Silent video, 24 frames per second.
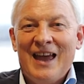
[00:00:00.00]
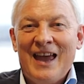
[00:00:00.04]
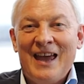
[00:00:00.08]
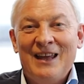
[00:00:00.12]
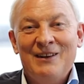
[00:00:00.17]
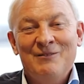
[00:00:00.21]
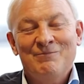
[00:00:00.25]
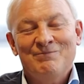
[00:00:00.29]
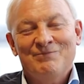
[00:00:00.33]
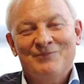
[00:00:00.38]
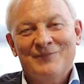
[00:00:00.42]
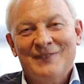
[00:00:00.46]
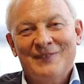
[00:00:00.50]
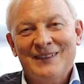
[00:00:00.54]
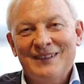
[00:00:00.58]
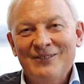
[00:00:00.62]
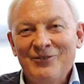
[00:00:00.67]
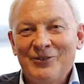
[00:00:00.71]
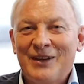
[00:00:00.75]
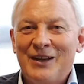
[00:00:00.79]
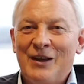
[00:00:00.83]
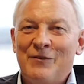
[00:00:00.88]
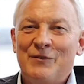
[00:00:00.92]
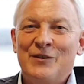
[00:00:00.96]
And
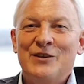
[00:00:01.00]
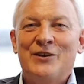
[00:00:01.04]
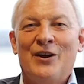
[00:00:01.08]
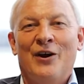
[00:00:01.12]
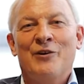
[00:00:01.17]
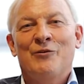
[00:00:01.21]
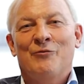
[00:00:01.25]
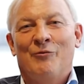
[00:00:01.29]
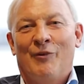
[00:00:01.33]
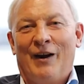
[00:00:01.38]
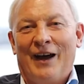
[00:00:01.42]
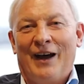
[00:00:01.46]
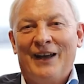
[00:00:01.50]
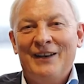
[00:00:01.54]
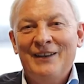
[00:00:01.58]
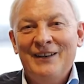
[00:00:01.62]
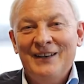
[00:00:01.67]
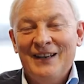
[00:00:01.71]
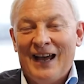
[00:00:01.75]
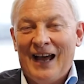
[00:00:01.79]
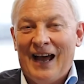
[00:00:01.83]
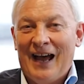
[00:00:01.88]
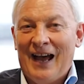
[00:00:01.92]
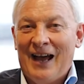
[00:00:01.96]
look, if you don't
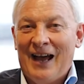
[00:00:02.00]
run